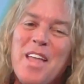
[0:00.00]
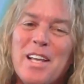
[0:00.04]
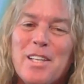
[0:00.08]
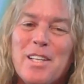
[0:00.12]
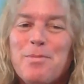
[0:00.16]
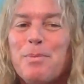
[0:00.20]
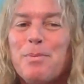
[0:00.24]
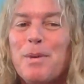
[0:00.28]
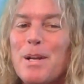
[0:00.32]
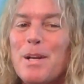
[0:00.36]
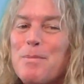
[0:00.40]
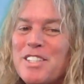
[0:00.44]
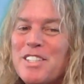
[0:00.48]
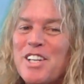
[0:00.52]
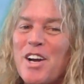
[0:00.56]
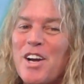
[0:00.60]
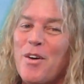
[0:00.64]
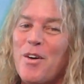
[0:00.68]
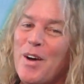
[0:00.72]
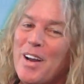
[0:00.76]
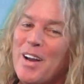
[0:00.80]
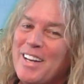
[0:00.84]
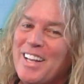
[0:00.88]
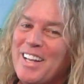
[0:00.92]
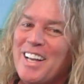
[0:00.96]
That's pretty much
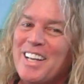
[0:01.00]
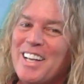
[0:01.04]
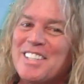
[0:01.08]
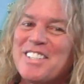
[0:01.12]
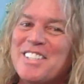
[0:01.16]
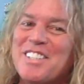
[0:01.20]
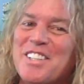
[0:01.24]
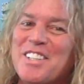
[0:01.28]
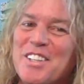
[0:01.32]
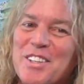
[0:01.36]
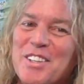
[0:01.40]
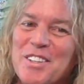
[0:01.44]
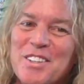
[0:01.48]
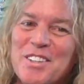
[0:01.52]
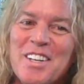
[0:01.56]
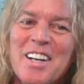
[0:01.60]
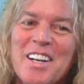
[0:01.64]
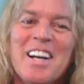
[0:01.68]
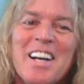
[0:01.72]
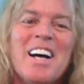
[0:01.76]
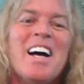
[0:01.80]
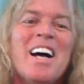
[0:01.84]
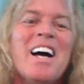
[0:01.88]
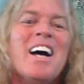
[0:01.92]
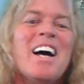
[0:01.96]
how I dance too.
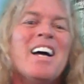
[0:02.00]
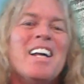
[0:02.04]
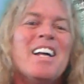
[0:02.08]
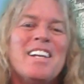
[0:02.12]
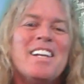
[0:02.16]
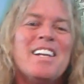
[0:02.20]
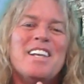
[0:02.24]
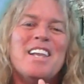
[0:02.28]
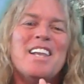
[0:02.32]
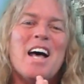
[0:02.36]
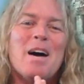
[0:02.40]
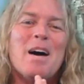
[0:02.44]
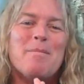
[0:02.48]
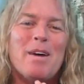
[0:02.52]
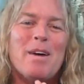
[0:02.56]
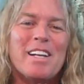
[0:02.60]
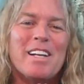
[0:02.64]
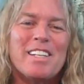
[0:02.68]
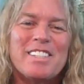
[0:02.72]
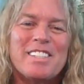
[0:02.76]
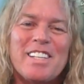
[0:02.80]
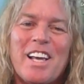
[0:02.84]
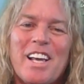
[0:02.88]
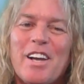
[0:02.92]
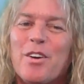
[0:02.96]

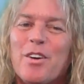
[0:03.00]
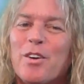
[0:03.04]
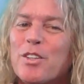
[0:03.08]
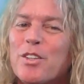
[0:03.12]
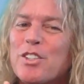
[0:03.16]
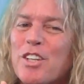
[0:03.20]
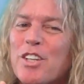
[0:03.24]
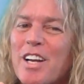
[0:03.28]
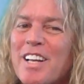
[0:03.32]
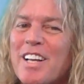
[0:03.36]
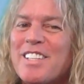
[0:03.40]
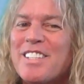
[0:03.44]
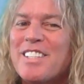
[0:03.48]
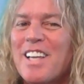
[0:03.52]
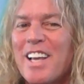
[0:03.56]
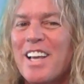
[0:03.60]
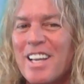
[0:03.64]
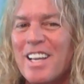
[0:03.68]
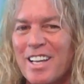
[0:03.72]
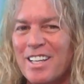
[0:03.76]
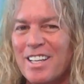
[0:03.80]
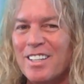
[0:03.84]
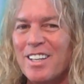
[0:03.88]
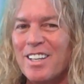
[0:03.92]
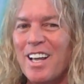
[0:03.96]
Namaste, or should I
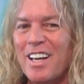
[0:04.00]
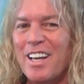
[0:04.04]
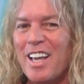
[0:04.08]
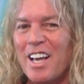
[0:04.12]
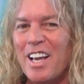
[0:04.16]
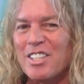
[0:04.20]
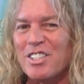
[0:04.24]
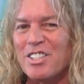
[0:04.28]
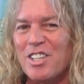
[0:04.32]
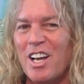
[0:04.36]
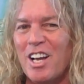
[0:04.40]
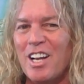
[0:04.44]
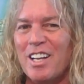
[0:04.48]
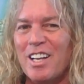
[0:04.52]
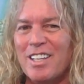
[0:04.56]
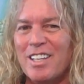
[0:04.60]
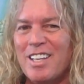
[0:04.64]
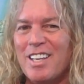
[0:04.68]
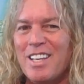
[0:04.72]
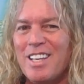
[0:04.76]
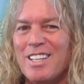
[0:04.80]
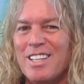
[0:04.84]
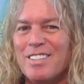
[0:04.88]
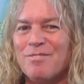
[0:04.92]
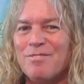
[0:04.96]
say, in Lak' Ech Ala
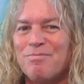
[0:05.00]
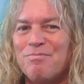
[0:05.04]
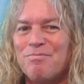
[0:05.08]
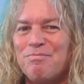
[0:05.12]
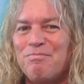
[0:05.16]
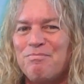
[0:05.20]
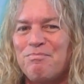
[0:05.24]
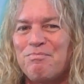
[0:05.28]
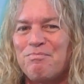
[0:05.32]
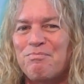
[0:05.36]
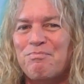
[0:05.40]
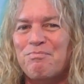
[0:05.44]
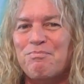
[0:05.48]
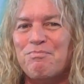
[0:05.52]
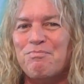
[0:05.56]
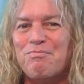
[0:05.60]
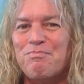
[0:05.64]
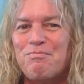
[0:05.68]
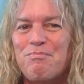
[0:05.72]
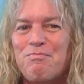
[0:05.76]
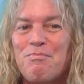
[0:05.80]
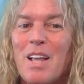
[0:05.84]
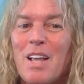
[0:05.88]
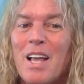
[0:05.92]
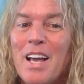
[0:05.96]
K'in.
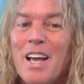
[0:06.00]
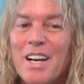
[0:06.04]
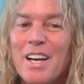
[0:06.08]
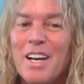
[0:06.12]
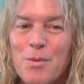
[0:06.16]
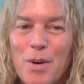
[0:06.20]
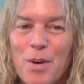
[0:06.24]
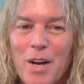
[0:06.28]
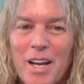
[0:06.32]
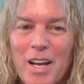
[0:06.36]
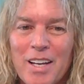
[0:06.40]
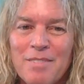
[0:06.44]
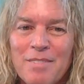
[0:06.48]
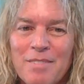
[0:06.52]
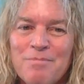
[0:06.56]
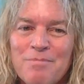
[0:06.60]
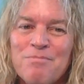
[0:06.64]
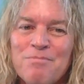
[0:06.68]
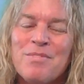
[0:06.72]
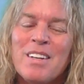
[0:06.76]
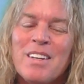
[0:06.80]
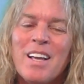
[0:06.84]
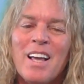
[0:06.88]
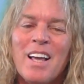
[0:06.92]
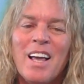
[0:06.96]
Anyway,
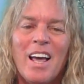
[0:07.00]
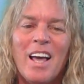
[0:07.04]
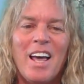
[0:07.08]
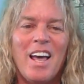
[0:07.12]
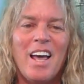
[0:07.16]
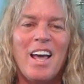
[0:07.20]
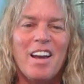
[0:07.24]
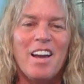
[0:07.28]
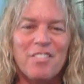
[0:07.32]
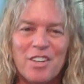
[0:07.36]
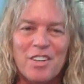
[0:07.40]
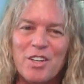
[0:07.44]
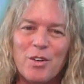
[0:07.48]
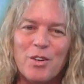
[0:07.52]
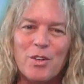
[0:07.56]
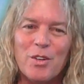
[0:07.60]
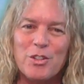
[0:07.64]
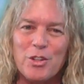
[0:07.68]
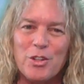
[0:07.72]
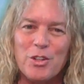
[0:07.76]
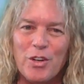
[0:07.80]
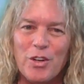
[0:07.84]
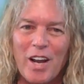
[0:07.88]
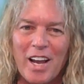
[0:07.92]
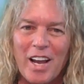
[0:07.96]
every
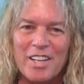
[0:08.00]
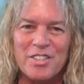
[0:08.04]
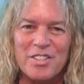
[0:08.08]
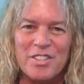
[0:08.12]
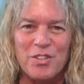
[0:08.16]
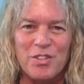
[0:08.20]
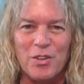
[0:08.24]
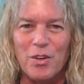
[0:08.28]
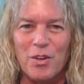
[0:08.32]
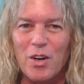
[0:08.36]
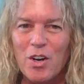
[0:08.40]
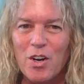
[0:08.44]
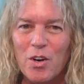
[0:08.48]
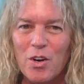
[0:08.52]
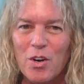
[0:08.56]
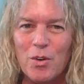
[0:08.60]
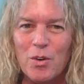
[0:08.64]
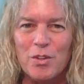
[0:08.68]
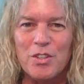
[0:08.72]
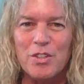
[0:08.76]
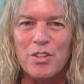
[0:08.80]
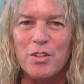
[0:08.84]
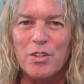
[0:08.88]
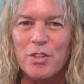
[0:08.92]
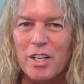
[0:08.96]
culture has their
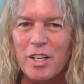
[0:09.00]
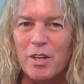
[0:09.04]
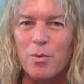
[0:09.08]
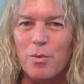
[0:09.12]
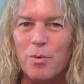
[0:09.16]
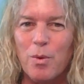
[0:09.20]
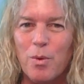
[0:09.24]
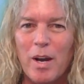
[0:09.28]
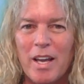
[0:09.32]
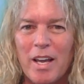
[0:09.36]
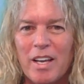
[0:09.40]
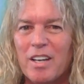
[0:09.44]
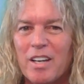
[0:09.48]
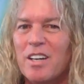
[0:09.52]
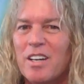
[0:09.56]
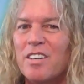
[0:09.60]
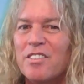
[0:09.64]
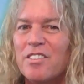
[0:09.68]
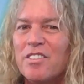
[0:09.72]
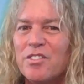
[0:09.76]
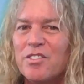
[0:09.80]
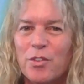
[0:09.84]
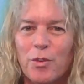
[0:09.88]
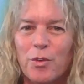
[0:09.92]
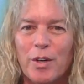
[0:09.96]
own unique way
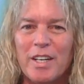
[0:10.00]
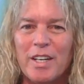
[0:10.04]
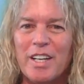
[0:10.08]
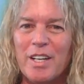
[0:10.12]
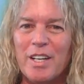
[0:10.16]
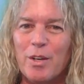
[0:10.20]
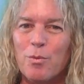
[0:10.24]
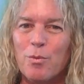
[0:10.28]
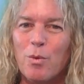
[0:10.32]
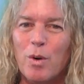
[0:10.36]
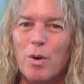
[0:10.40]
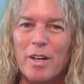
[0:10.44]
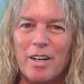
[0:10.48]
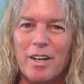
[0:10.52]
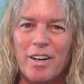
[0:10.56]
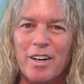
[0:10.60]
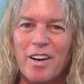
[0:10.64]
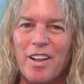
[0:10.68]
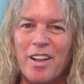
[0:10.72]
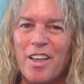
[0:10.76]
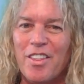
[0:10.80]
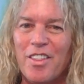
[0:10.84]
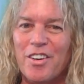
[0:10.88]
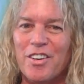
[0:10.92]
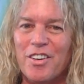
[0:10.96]
of greeting one
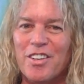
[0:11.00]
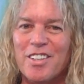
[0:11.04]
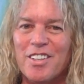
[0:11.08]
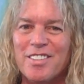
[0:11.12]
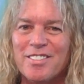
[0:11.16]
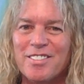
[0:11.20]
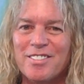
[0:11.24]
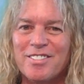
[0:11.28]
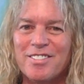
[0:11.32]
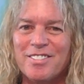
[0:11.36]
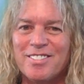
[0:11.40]
another.